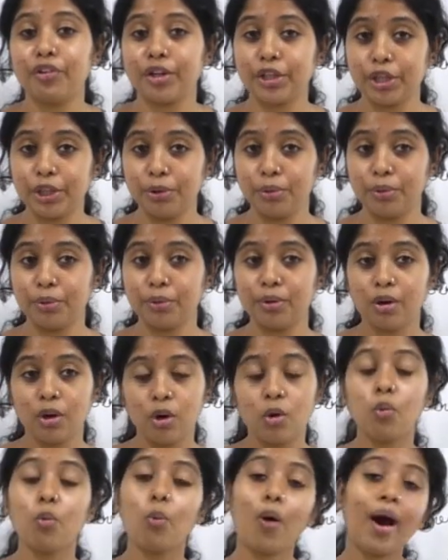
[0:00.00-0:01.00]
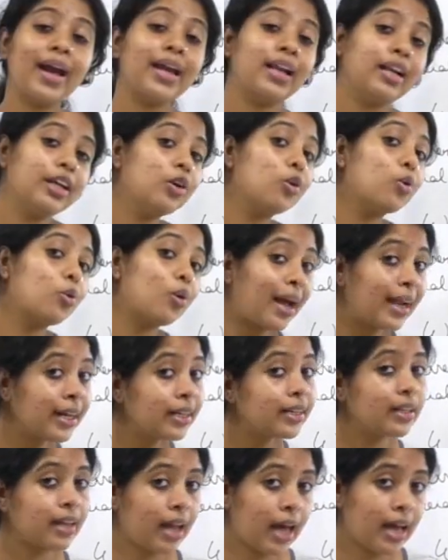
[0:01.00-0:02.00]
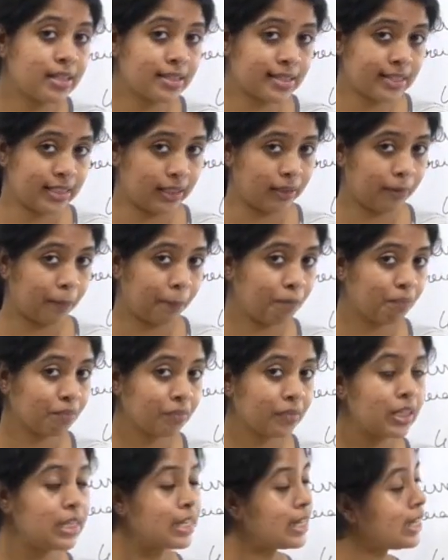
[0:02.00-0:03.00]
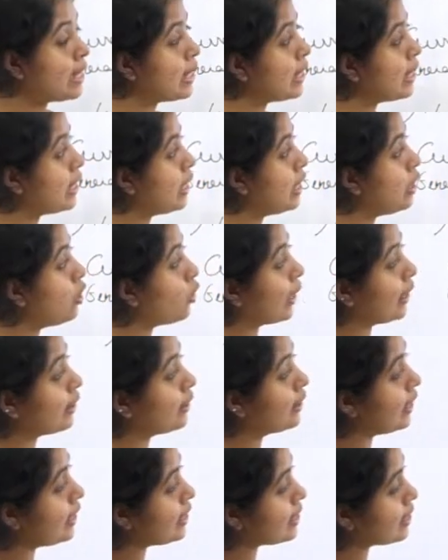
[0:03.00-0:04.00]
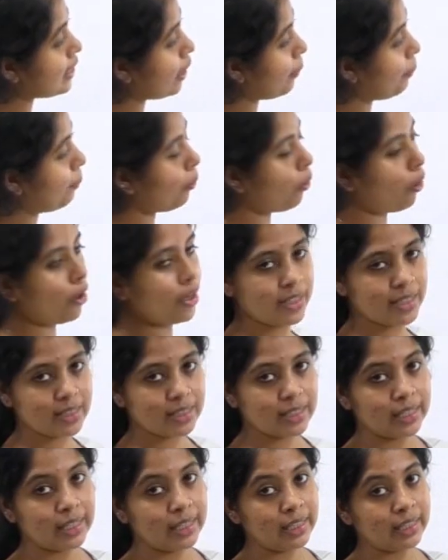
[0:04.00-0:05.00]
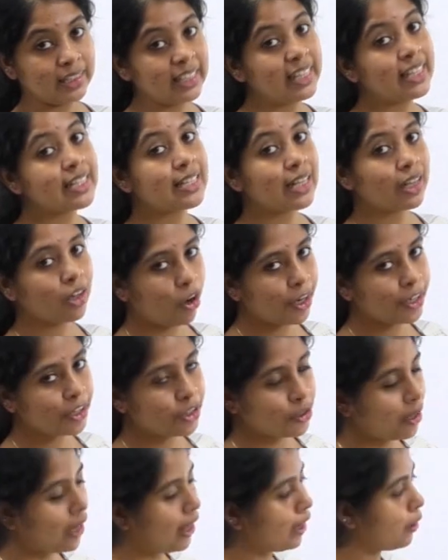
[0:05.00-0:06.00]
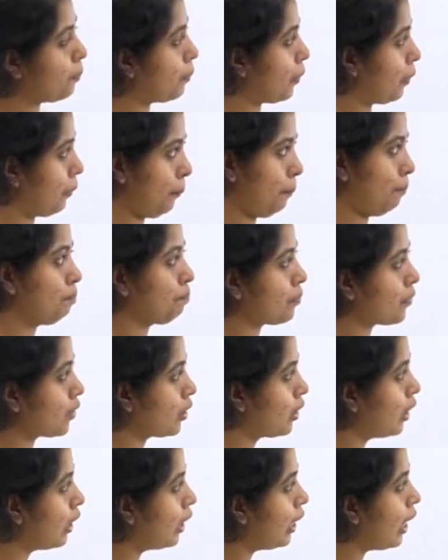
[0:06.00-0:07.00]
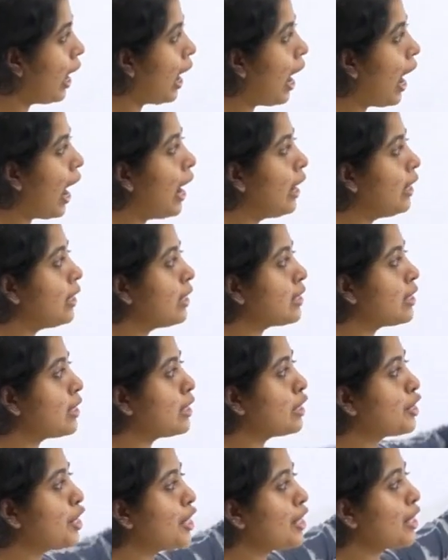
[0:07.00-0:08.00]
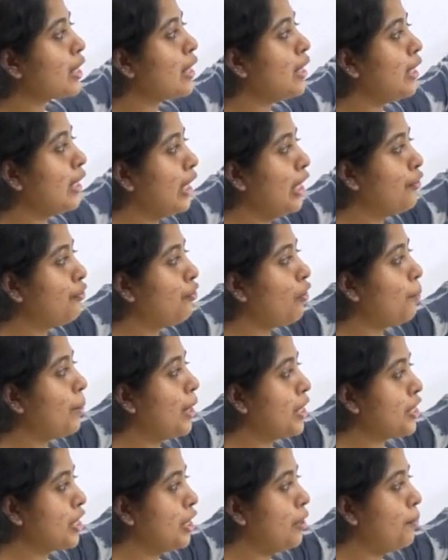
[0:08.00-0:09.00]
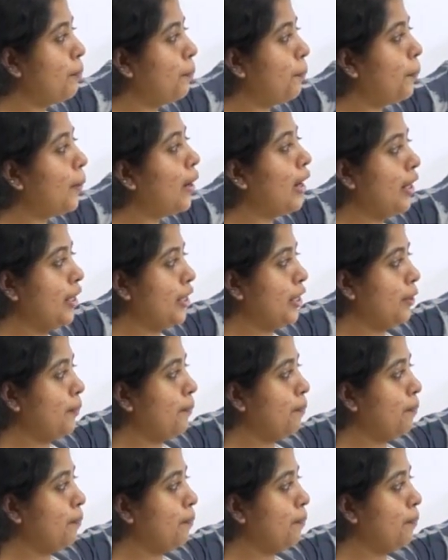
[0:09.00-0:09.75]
for you while you write an answer? Look at these sub-points. These are going to help you. Under the general information part,